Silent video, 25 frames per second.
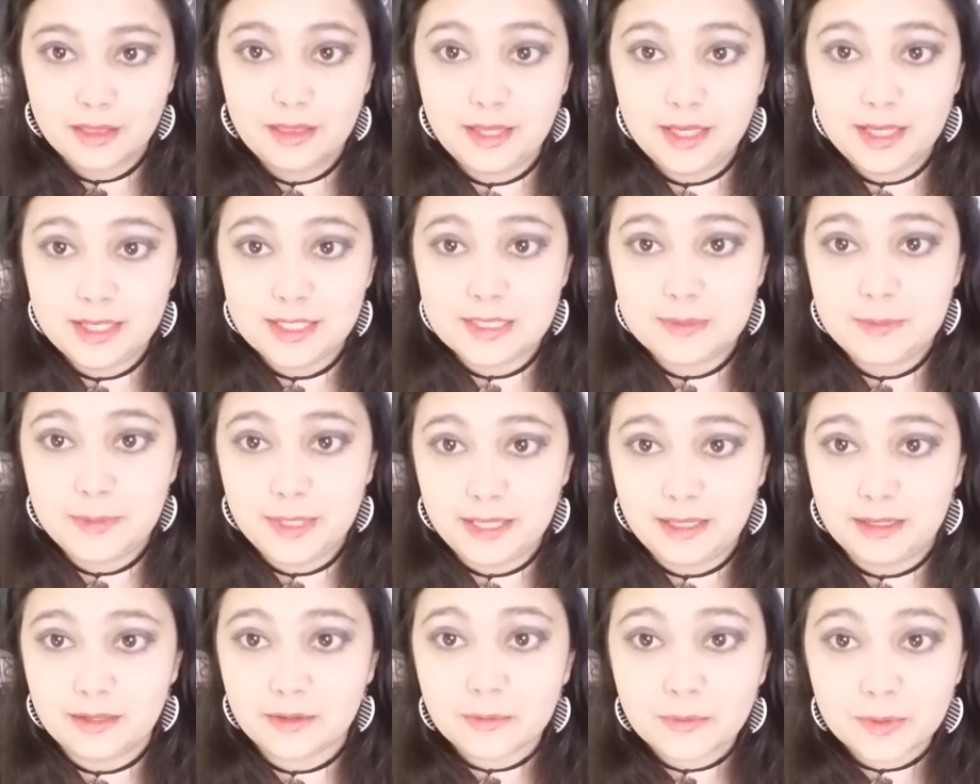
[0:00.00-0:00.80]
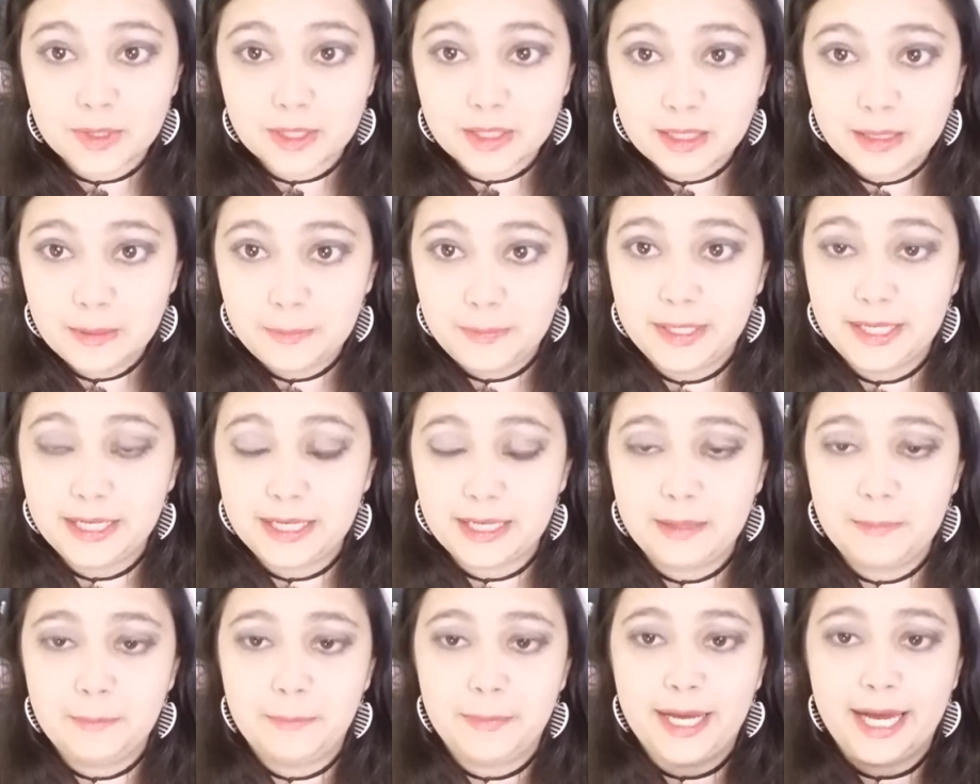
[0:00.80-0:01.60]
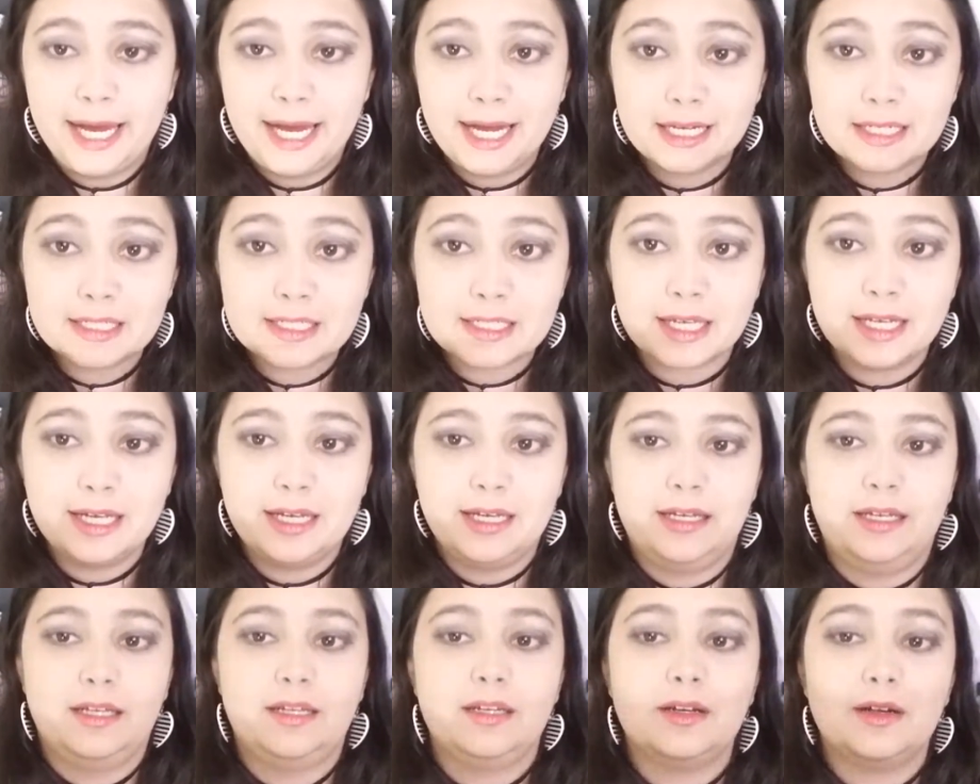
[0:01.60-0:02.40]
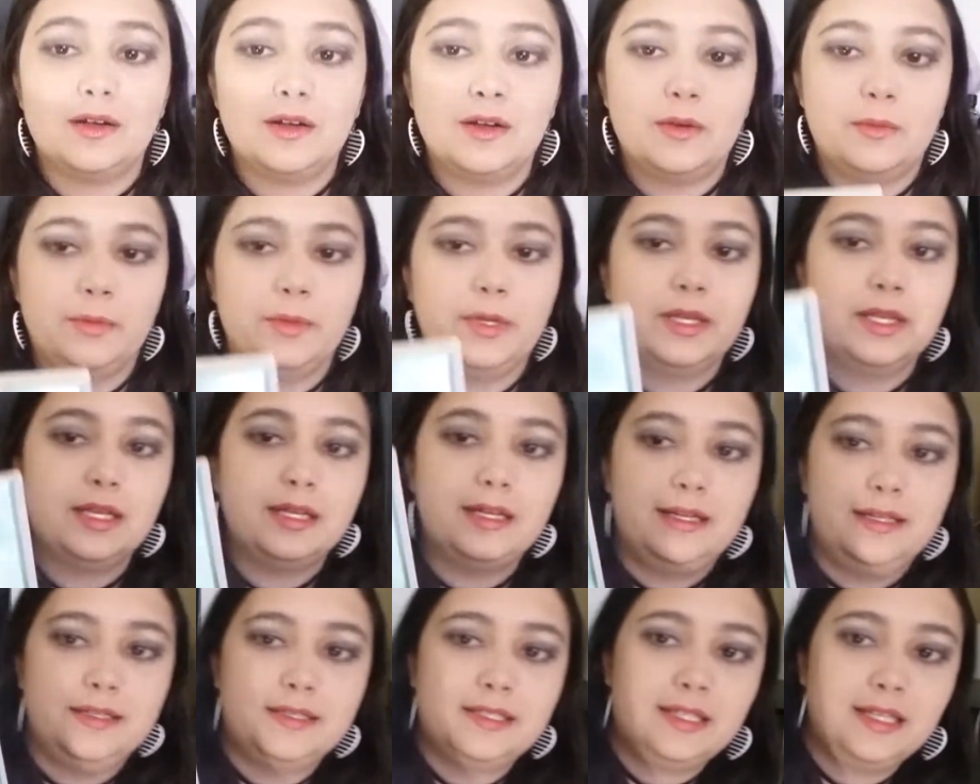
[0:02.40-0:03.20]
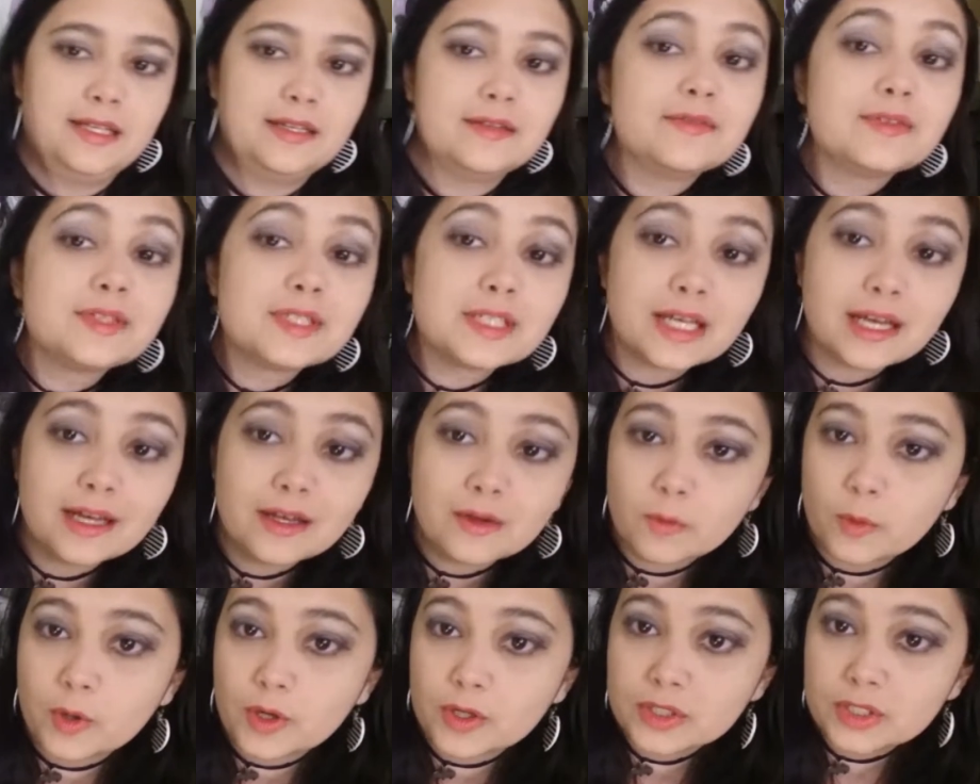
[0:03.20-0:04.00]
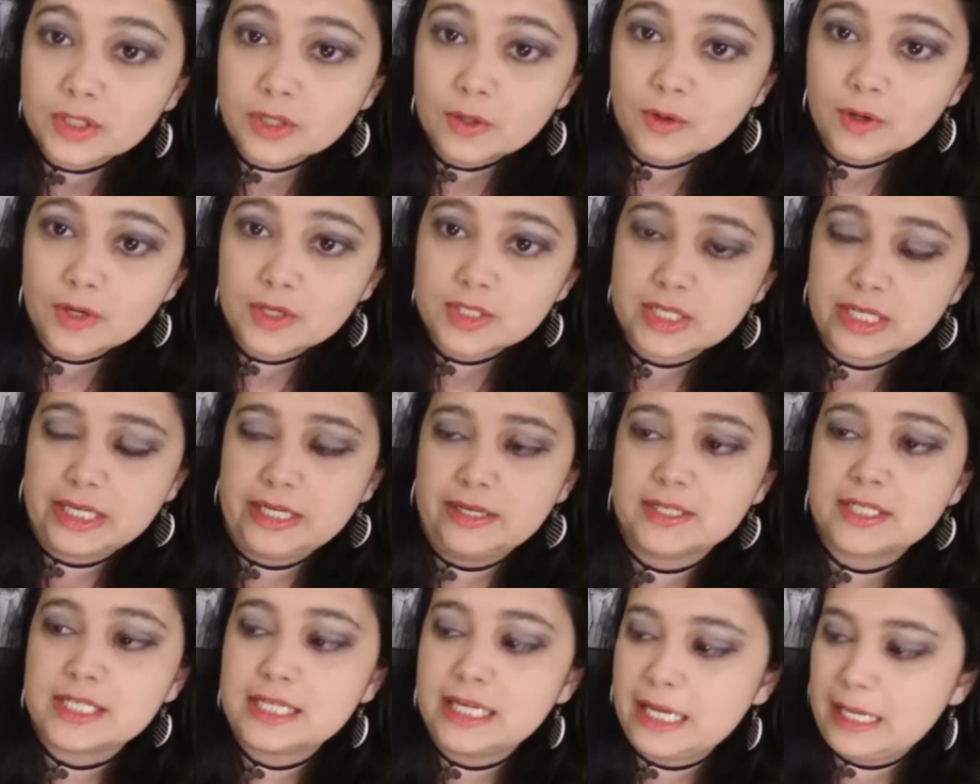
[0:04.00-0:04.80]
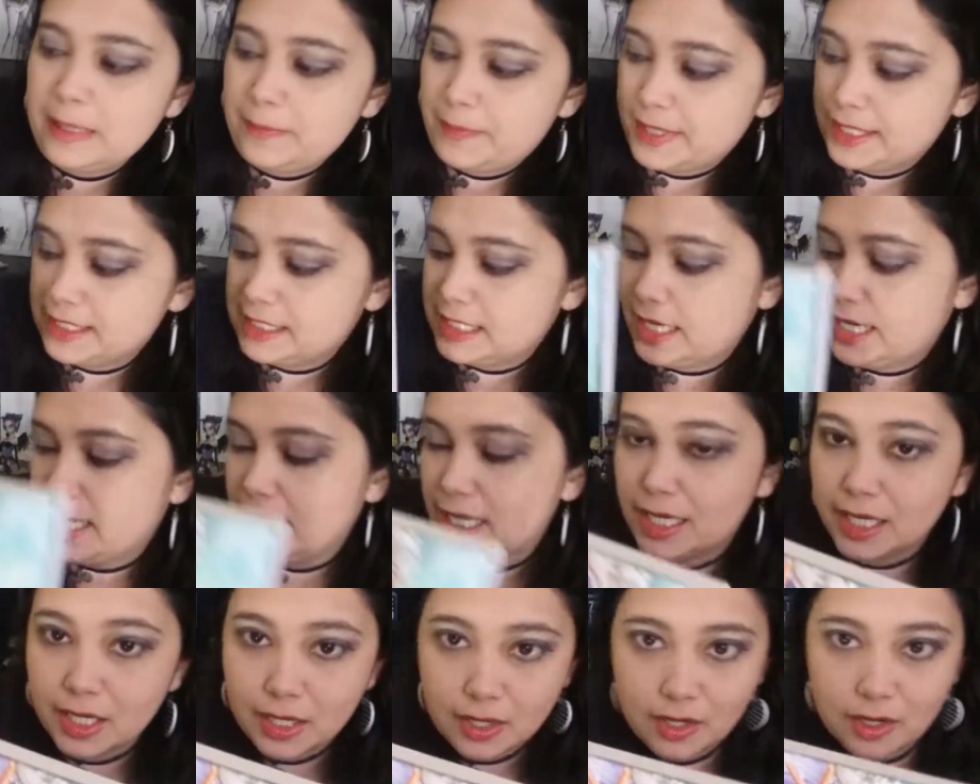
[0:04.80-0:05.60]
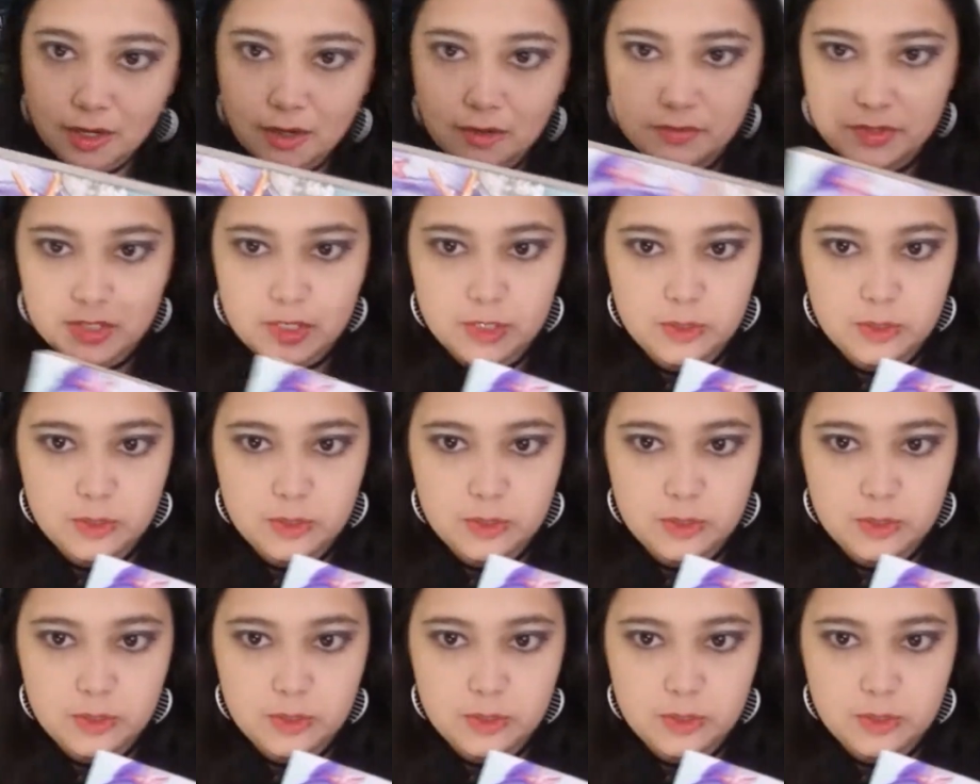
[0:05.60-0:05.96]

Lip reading: These make a really big impact and are really nice gifts and wall decor. So here's an 8x10 of